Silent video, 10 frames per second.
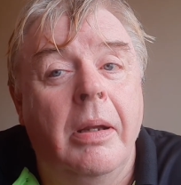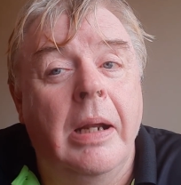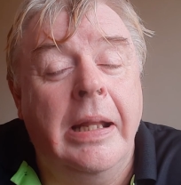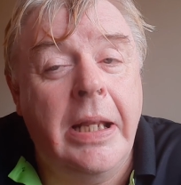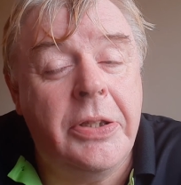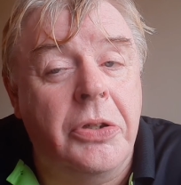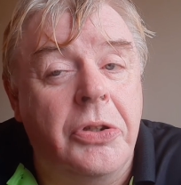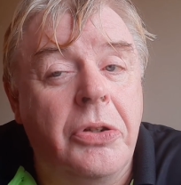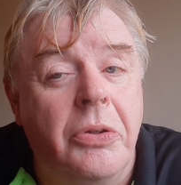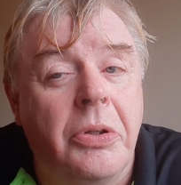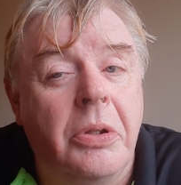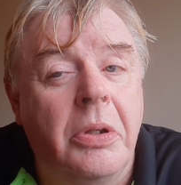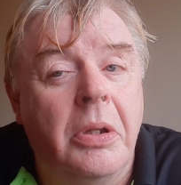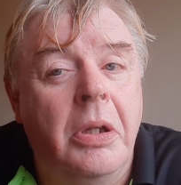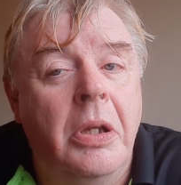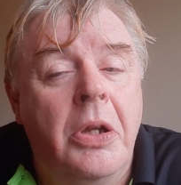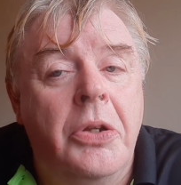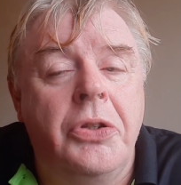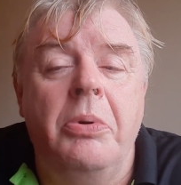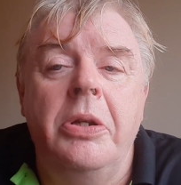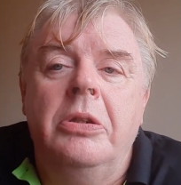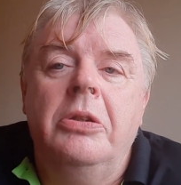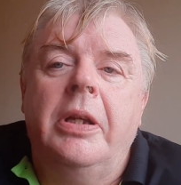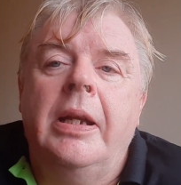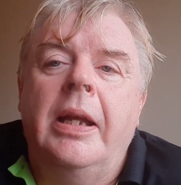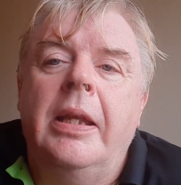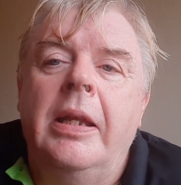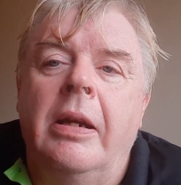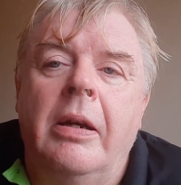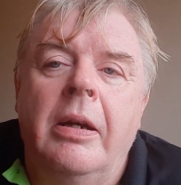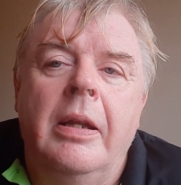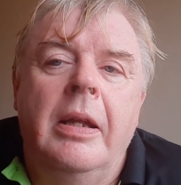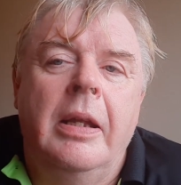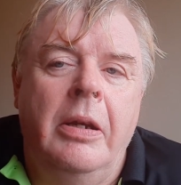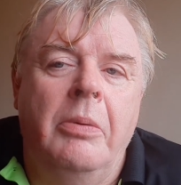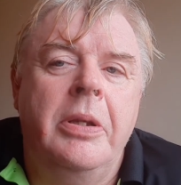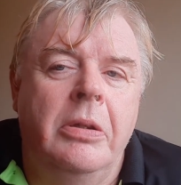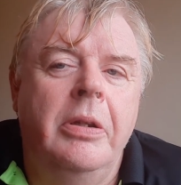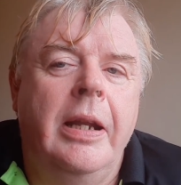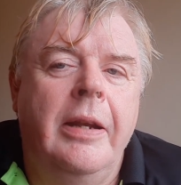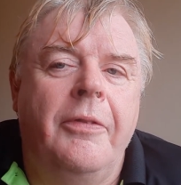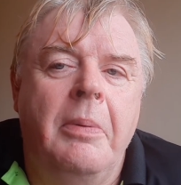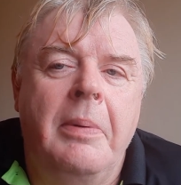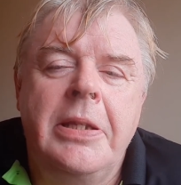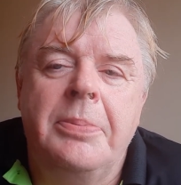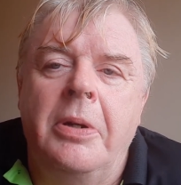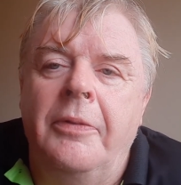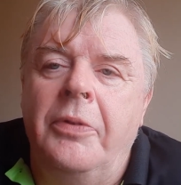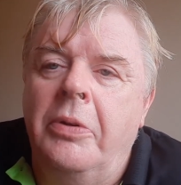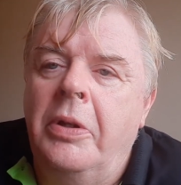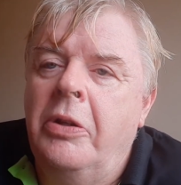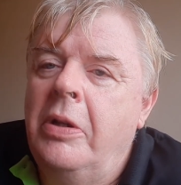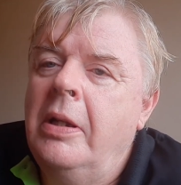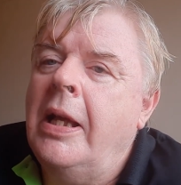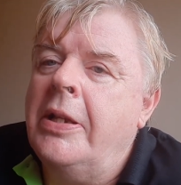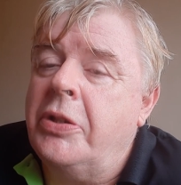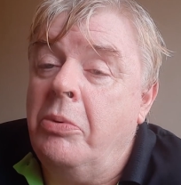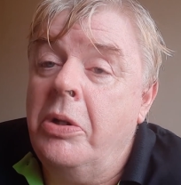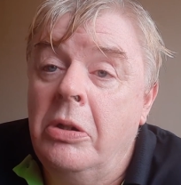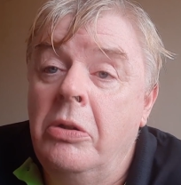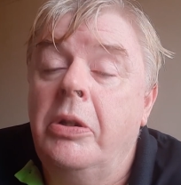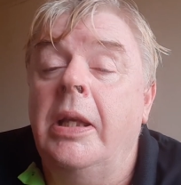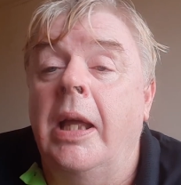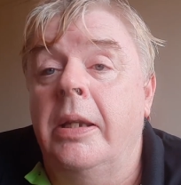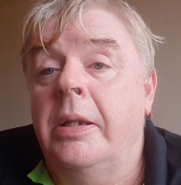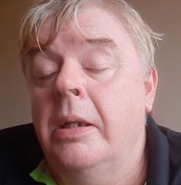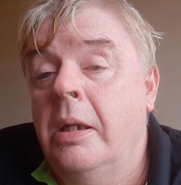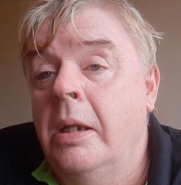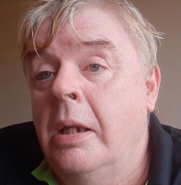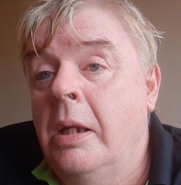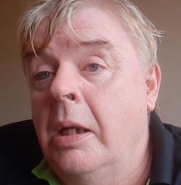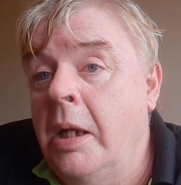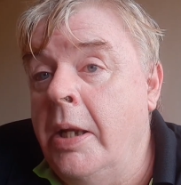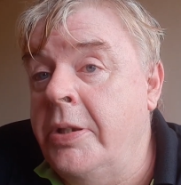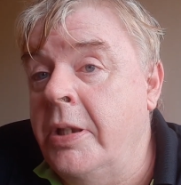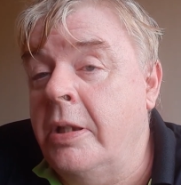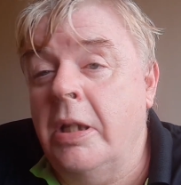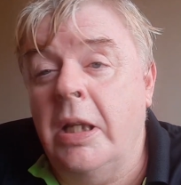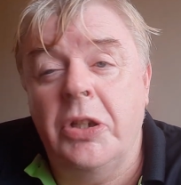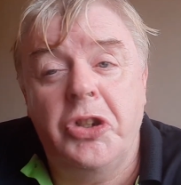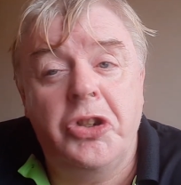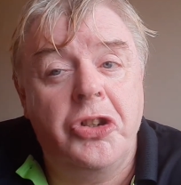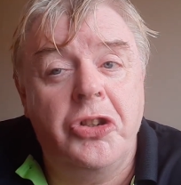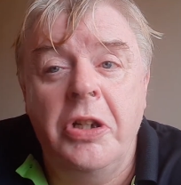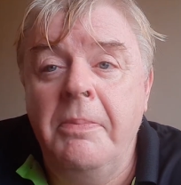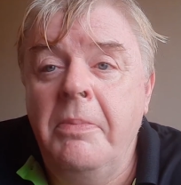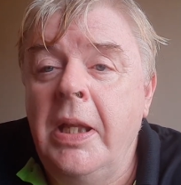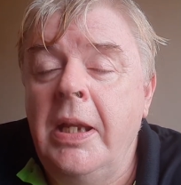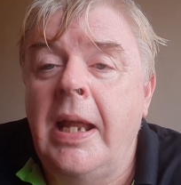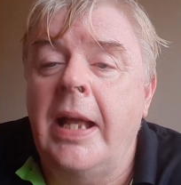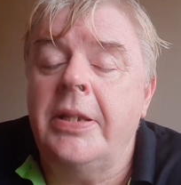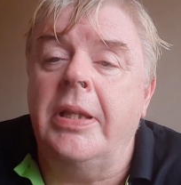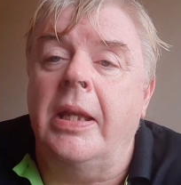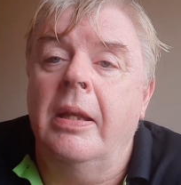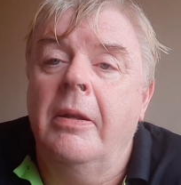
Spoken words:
And that's the truth. So what you're looking at here, when you look at it from a man's point of view, you realize that what you're looking at is this extremely nasty